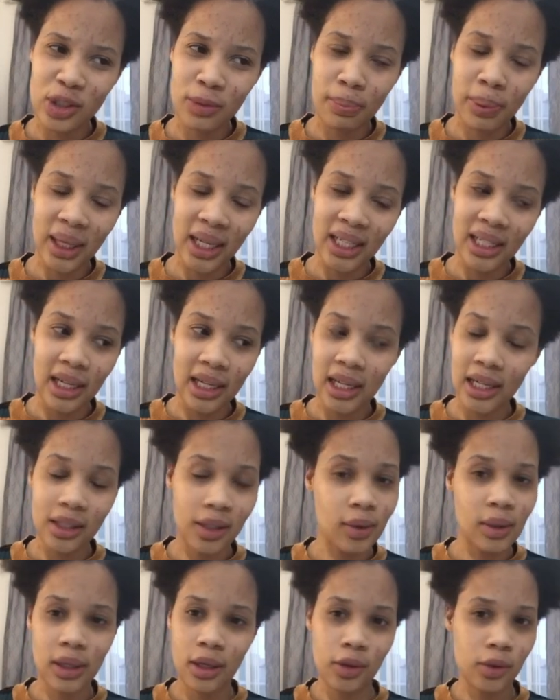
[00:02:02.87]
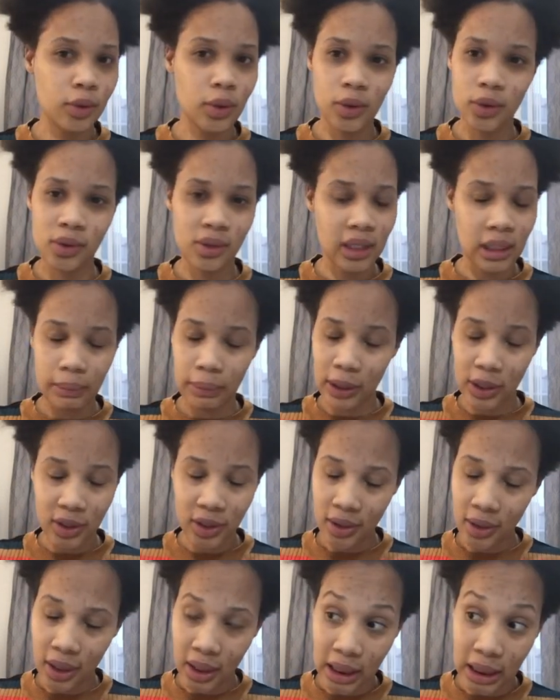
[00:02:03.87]
bread, and I don't want to use that because it's
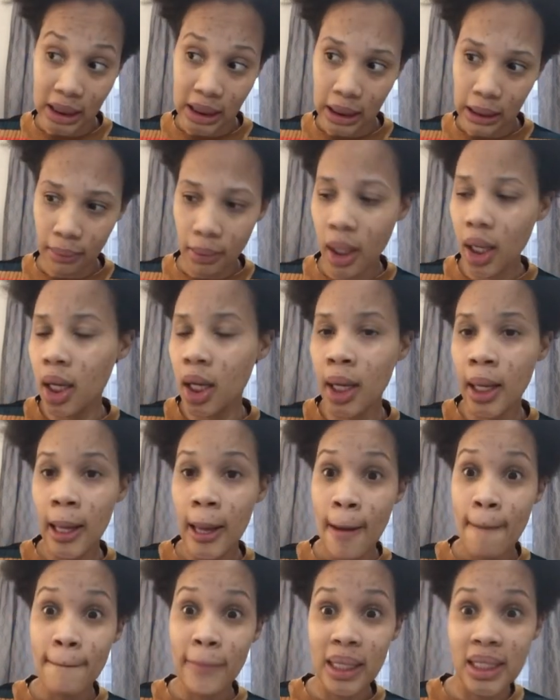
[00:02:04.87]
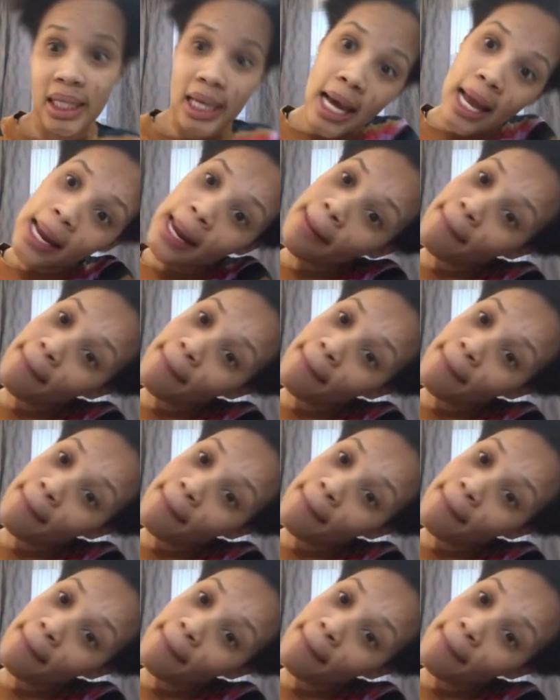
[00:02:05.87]
not the same. But yeah, let